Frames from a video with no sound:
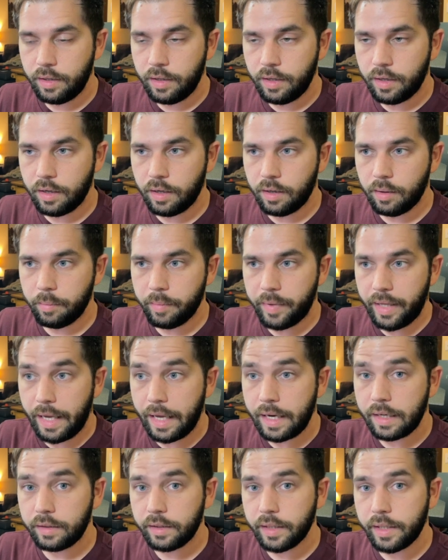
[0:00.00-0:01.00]
the
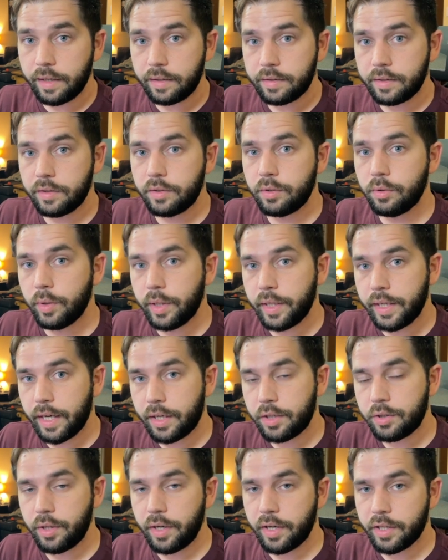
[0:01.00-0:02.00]
analytics into a
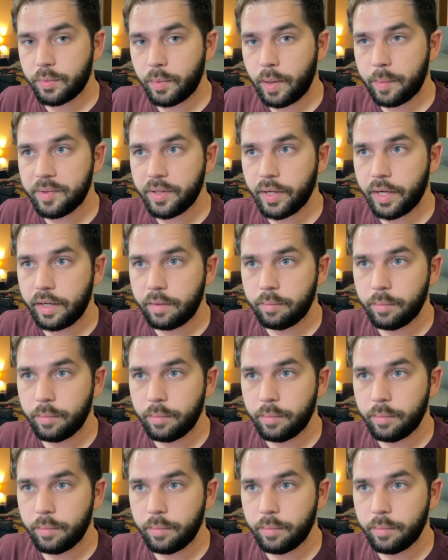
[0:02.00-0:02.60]
Next.js website,